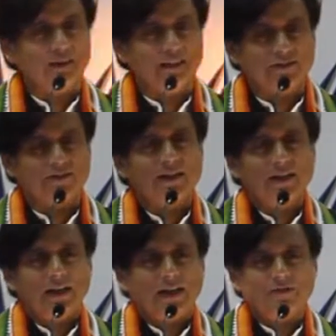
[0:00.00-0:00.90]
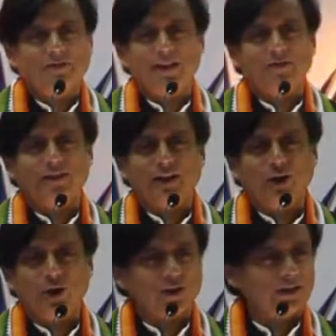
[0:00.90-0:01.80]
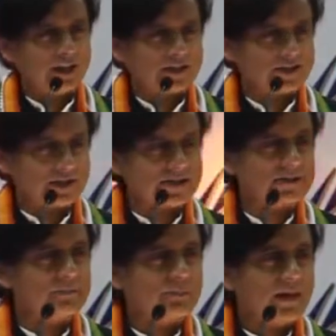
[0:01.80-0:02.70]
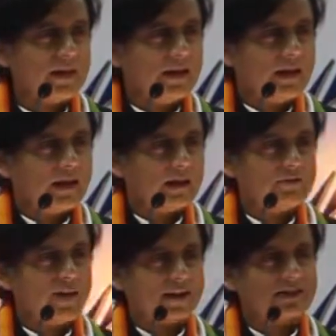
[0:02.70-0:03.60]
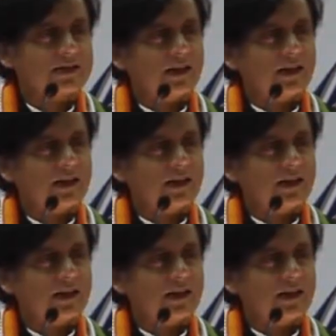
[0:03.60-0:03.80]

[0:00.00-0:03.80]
believe in very, very long lectures. In fact,